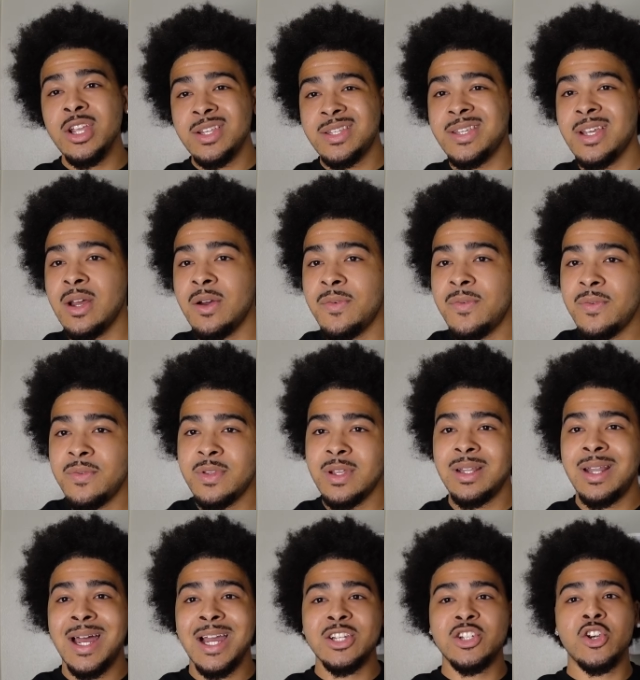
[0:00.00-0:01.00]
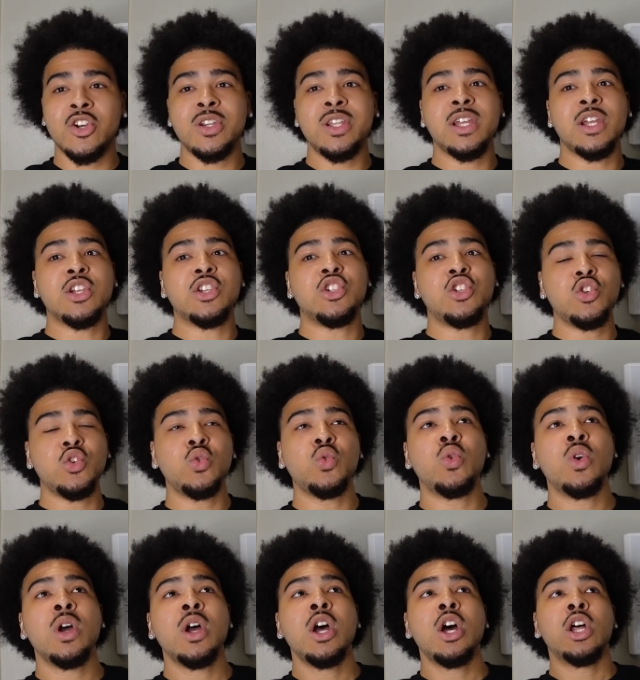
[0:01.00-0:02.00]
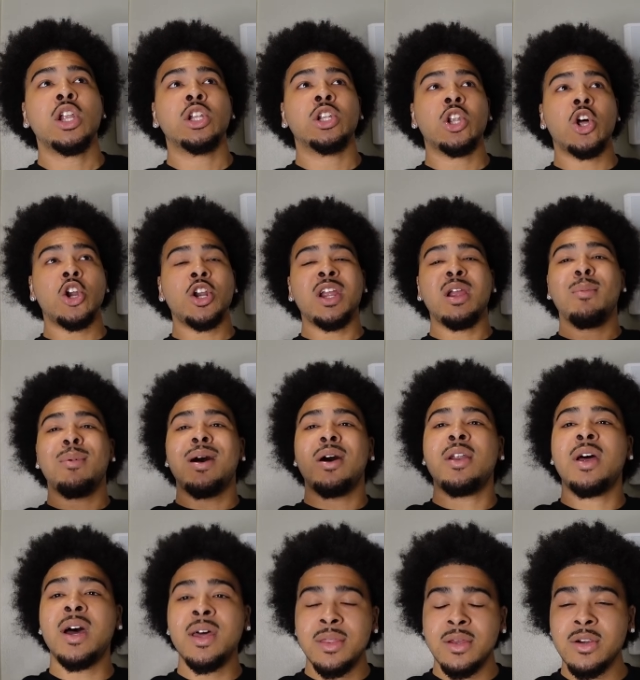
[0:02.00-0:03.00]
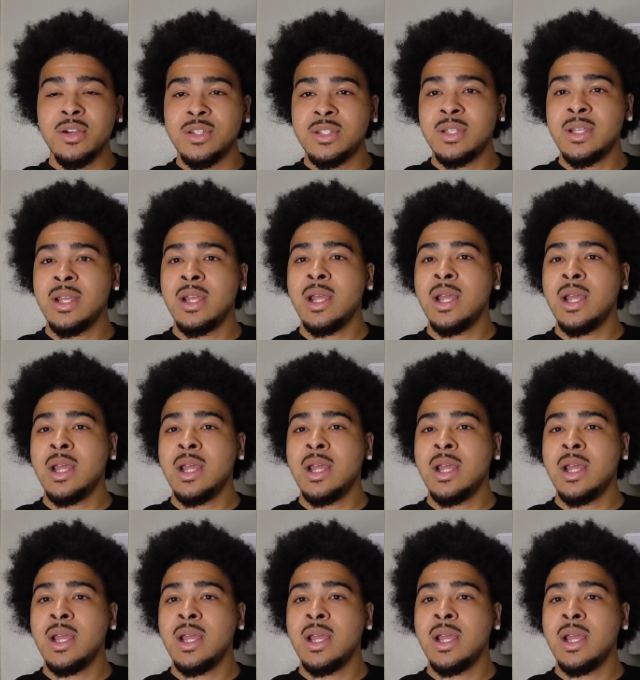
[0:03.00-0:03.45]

yourself. The lock journey is you learning about others.